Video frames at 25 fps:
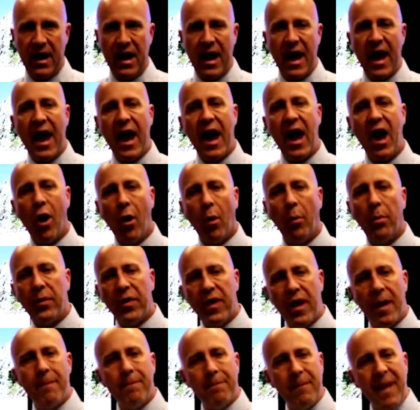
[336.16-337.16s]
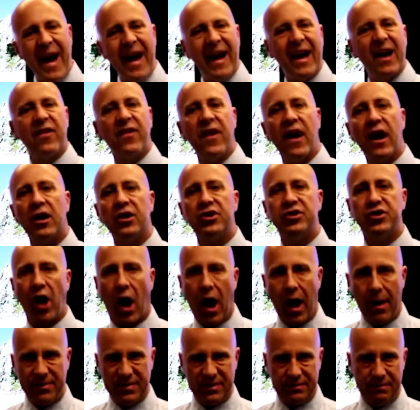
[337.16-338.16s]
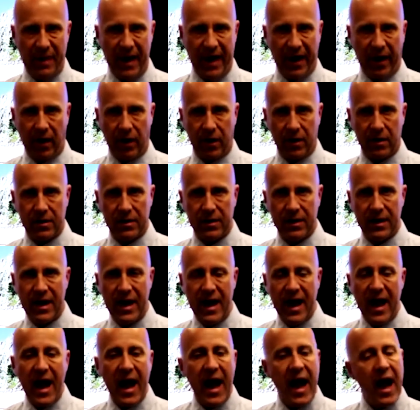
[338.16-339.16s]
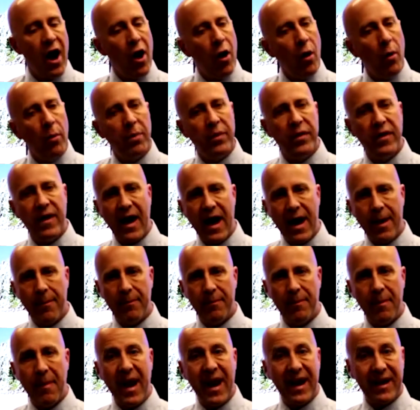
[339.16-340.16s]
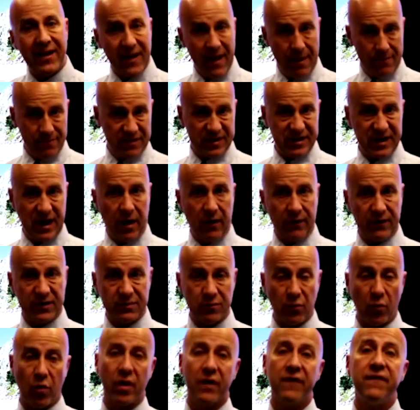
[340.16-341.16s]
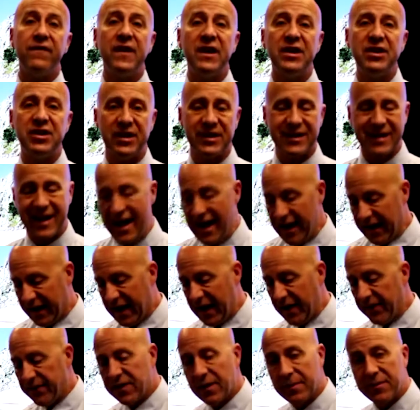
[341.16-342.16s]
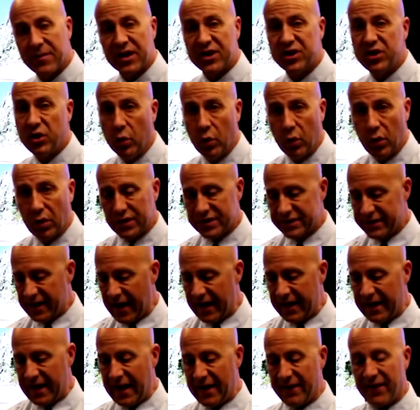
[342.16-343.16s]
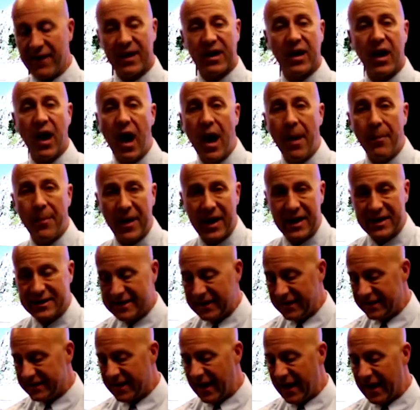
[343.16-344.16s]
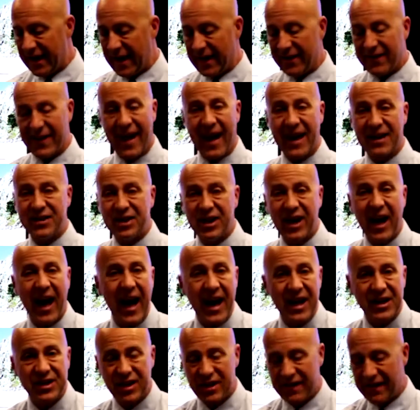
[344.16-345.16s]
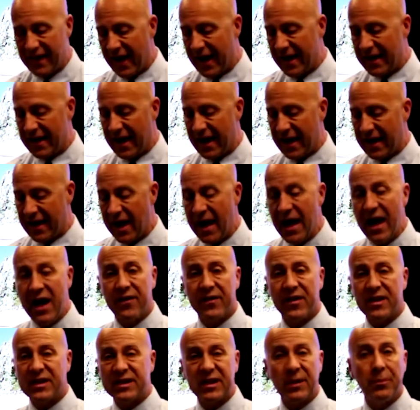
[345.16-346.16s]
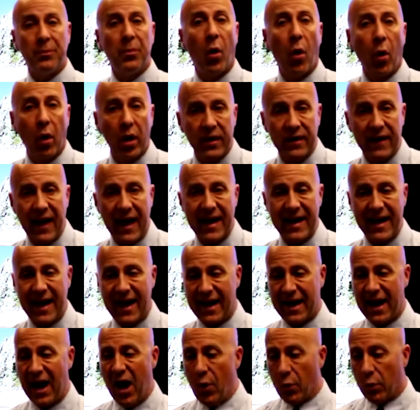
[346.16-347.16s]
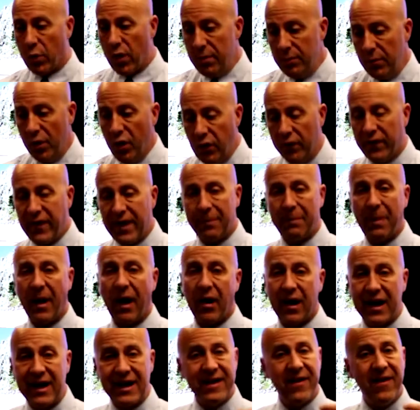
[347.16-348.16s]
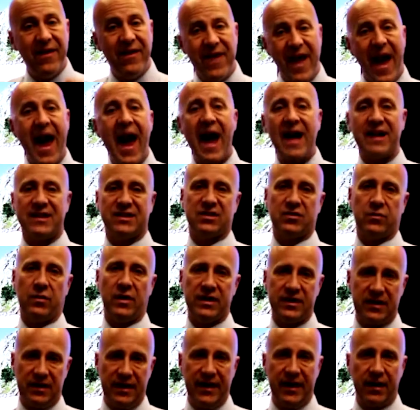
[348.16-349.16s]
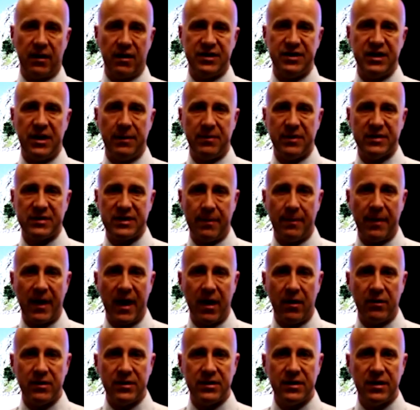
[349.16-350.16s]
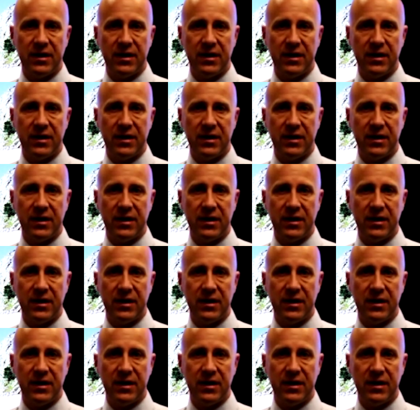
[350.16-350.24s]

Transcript: Help them make their jobs better. Help them make themselves more efficient. Give them the tools they need, the competencies they need, the education they need, the support they need, removing barriers. That's what leadership is about.